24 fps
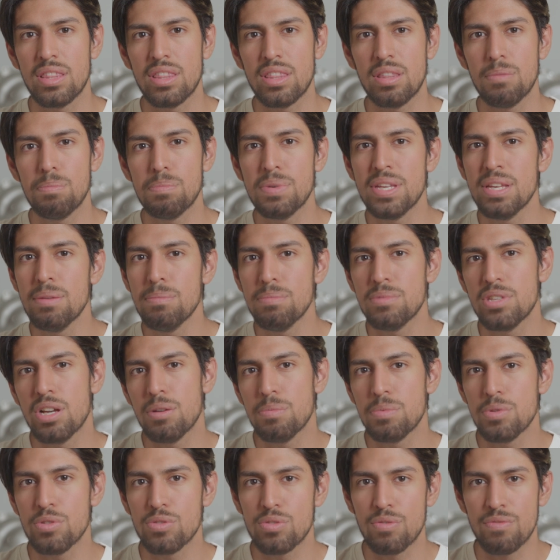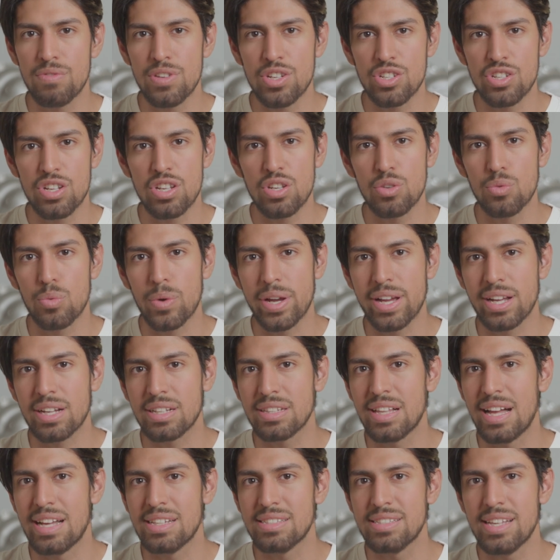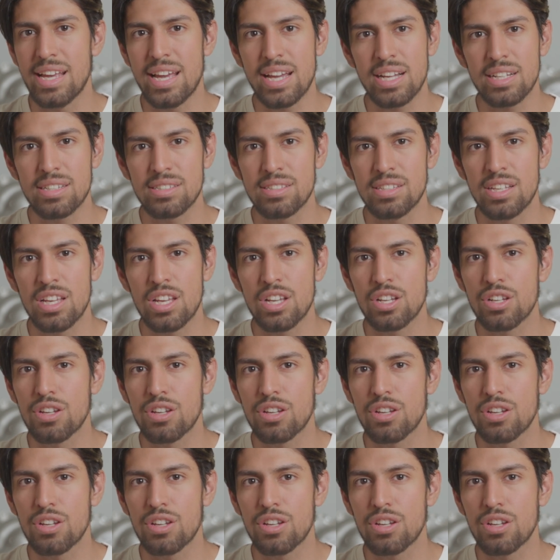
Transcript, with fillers: the B M W's Vision Neue Klasse X